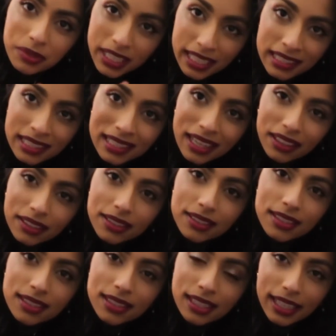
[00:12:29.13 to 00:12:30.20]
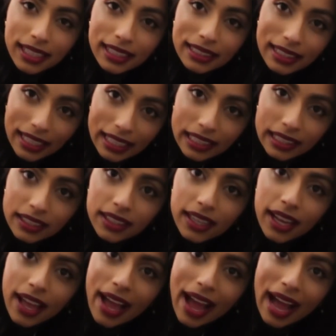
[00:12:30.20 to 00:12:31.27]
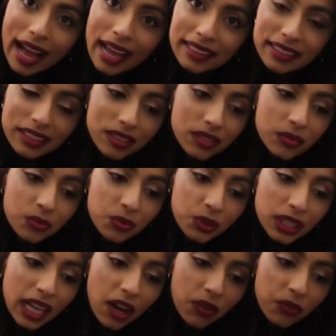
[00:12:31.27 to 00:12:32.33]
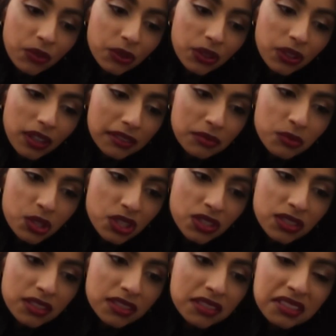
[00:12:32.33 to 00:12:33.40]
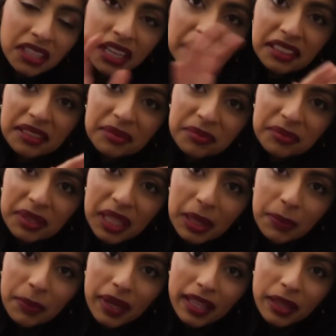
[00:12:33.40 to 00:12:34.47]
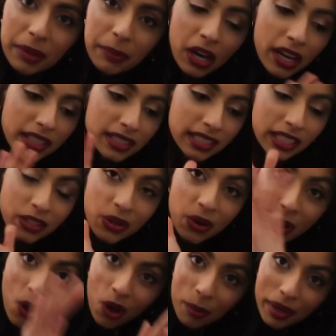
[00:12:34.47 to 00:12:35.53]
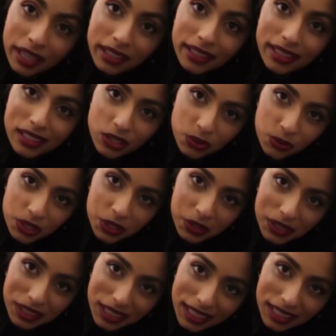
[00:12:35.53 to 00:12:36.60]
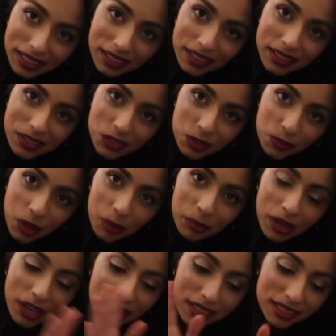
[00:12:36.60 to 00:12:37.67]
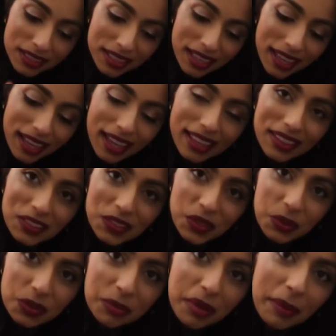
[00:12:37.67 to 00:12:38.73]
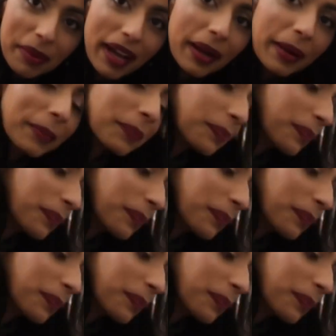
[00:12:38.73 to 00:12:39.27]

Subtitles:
dainty necklaces that I can layer, and it's really helpful just to kind of keep in the box. And I know all my accessories are in here, small box. This goes in my bag.